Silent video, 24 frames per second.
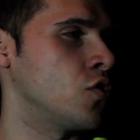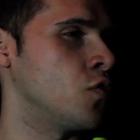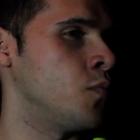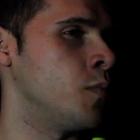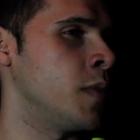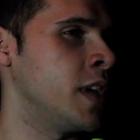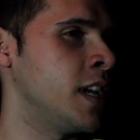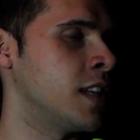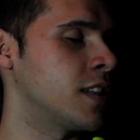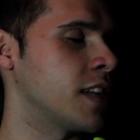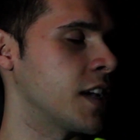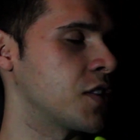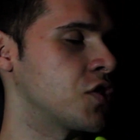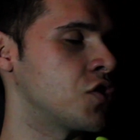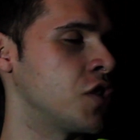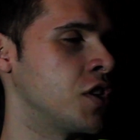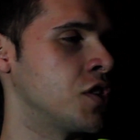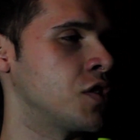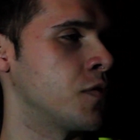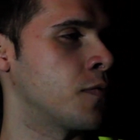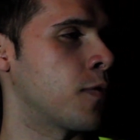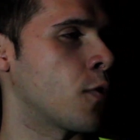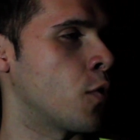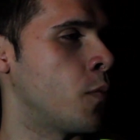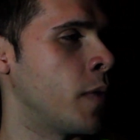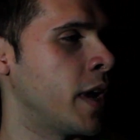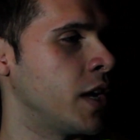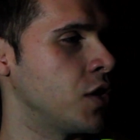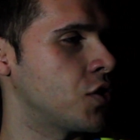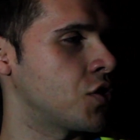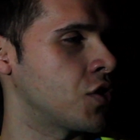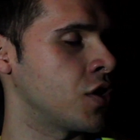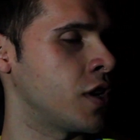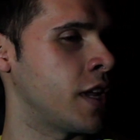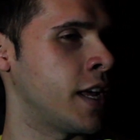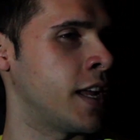meet, exchange
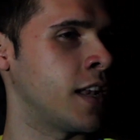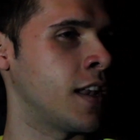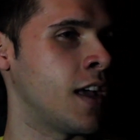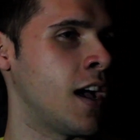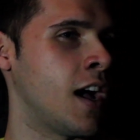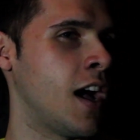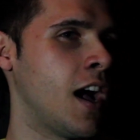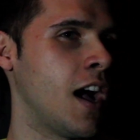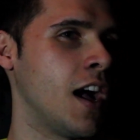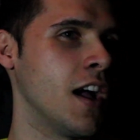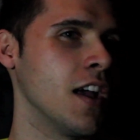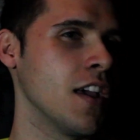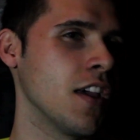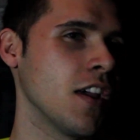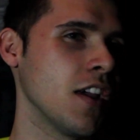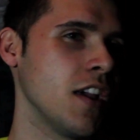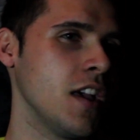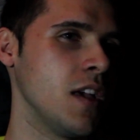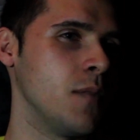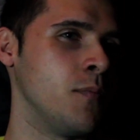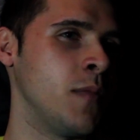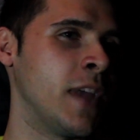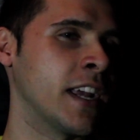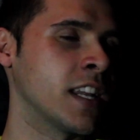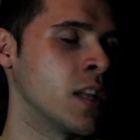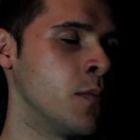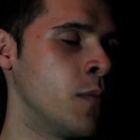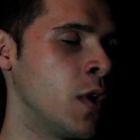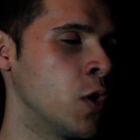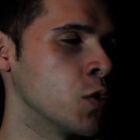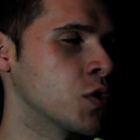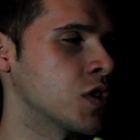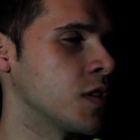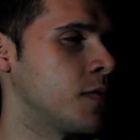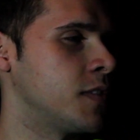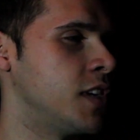information and uh, make the
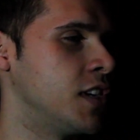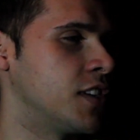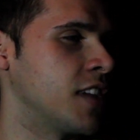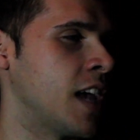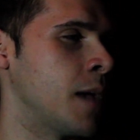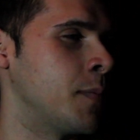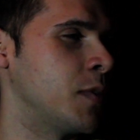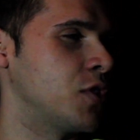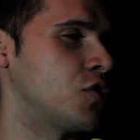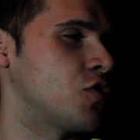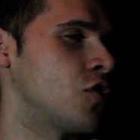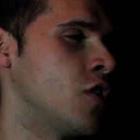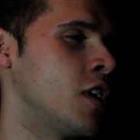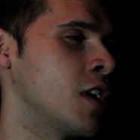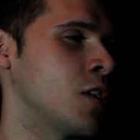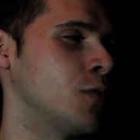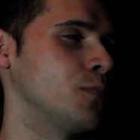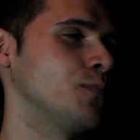most of their time in Toronto.